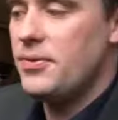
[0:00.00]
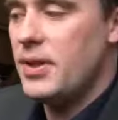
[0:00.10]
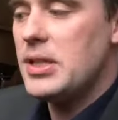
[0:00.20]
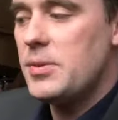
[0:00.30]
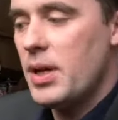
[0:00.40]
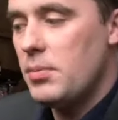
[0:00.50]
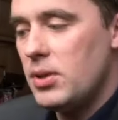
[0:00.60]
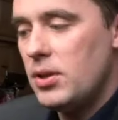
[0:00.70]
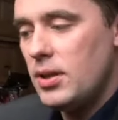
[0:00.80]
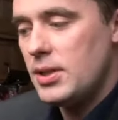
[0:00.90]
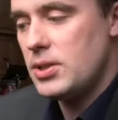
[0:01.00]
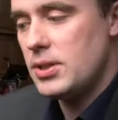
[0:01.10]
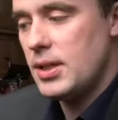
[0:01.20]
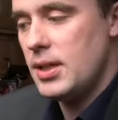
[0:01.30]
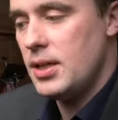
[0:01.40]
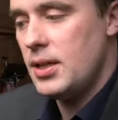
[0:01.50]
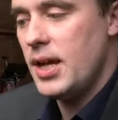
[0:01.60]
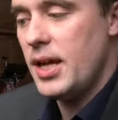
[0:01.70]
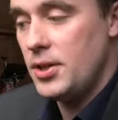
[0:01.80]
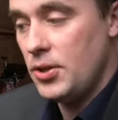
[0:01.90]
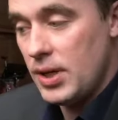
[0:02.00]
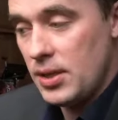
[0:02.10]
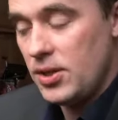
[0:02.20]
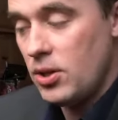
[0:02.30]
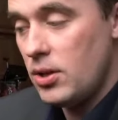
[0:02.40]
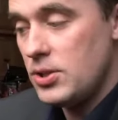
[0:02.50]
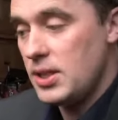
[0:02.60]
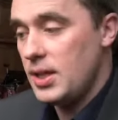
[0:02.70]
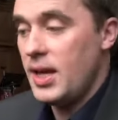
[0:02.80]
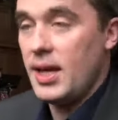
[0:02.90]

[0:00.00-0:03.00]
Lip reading: I finished Bible college, I had a degree in theology.